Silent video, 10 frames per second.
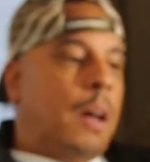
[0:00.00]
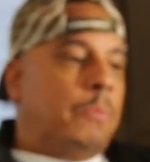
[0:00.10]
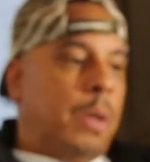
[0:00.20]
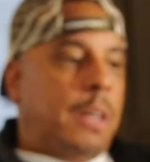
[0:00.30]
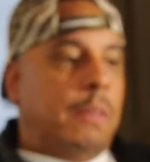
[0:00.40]

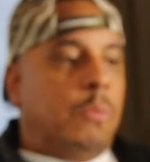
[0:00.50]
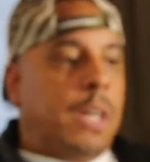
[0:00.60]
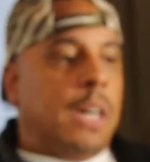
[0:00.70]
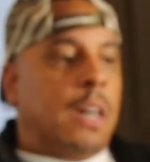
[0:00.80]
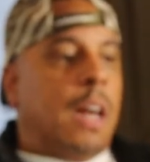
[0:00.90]
We
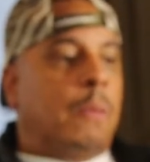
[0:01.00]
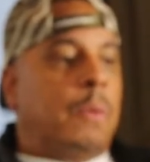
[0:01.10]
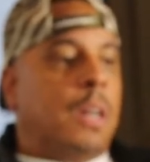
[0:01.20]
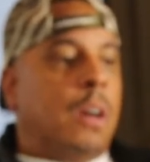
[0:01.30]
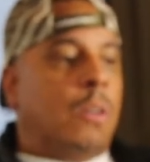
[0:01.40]
did another
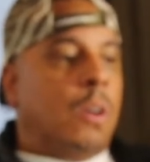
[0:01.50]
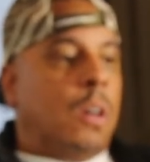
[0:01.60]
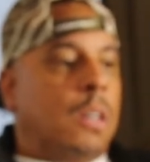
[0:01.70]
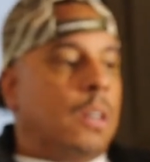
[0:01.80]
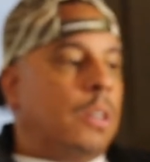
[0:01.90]
video
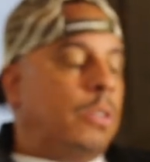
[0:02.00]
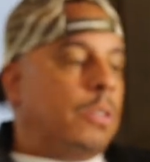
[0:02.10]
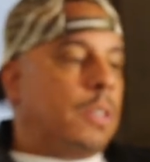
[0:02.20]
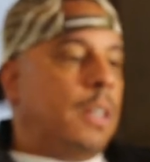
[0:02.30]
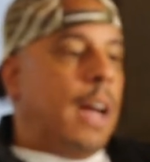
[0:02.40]
earlier, and
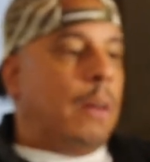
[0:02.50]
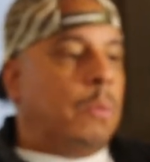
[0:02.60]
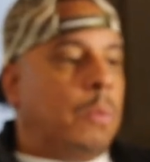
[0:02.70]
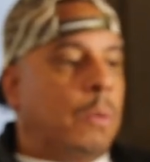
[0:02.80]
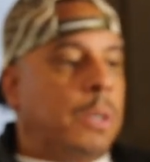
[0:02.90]
you'll see that
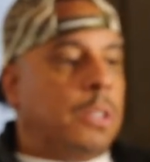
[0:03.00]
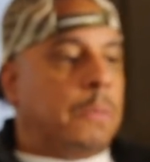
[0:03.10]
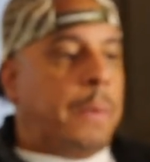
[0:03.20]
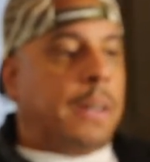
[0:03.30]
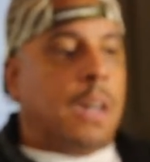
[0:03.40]
one where we
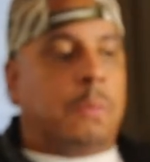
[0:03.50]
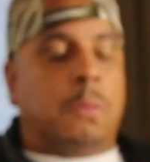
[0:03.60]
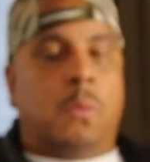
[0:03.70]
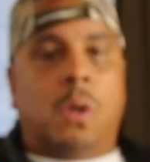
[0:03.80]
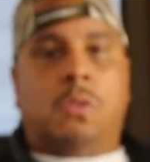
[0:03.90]
just picked up
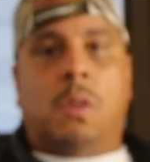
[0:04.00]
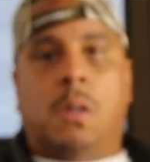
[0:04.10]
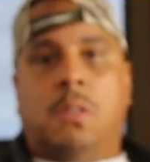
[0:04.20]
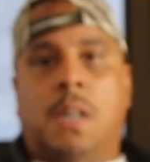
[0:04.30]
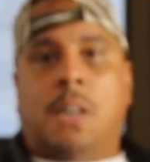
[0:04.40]
some more
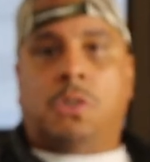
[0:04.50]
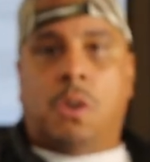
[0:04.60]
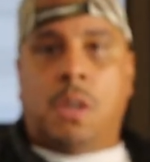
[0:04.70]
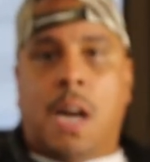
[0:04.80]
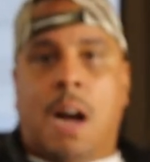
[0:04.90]
trucks, and I'll
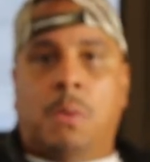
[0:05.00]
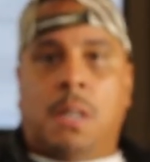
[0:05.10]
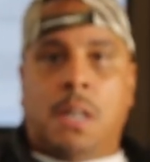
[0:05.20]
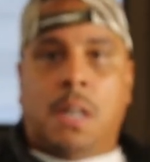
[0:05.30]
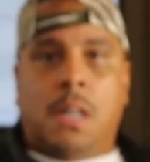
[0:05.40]
show you how
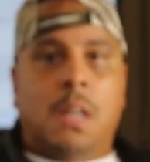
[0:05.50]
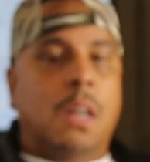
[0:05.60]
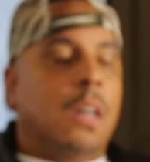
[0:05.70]
we did it.